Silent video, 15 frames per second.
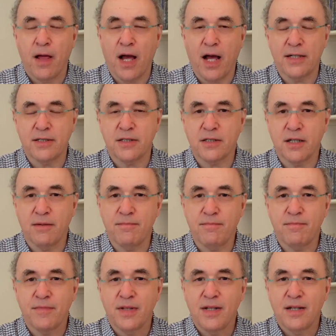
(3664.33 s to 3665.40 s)
and
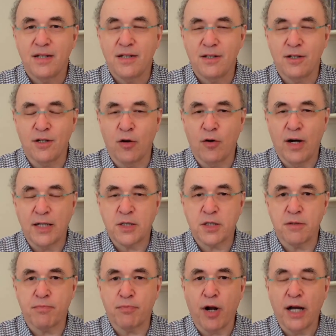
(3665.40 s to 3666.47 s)
um, you know, and
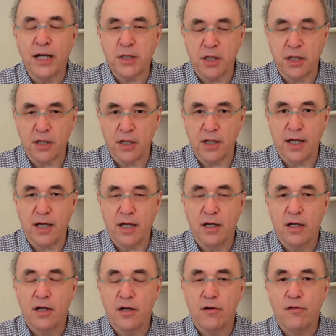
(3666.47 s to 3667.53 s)
surprisingly
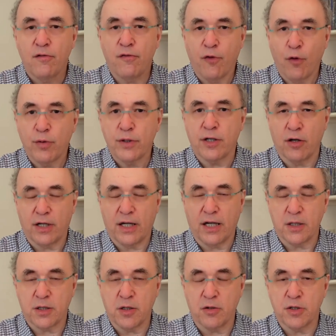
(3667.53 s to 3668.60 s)

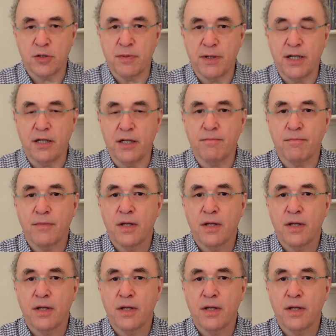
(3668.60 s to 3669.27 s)
forward-looking, so to speak.